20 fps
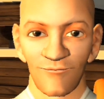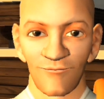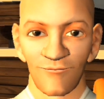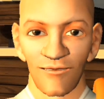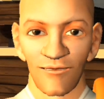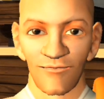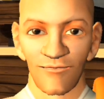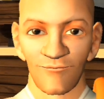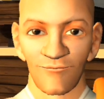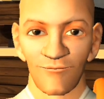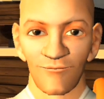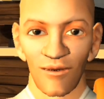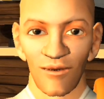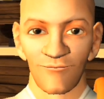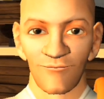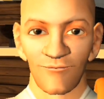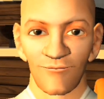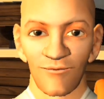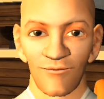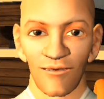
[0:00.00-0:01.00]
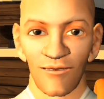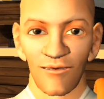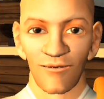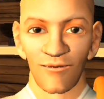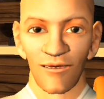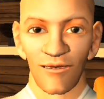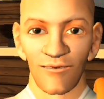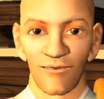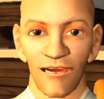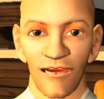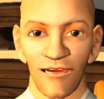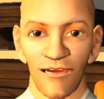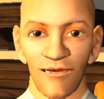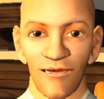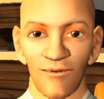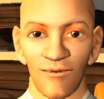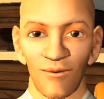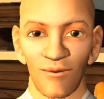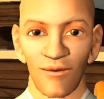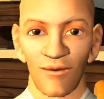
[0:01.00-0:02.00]
People with all kinds
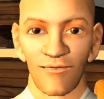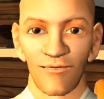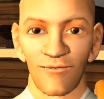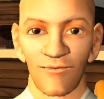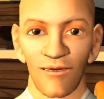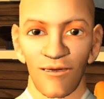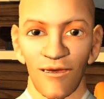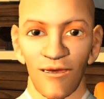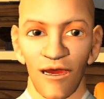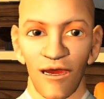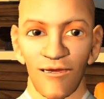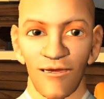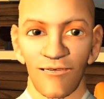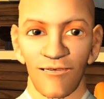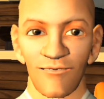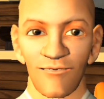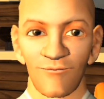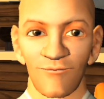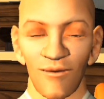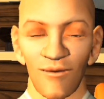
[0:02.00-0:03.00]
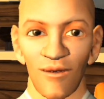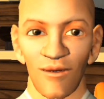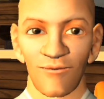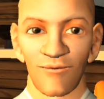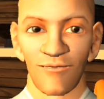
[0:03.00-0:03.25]
of ulterior motivations for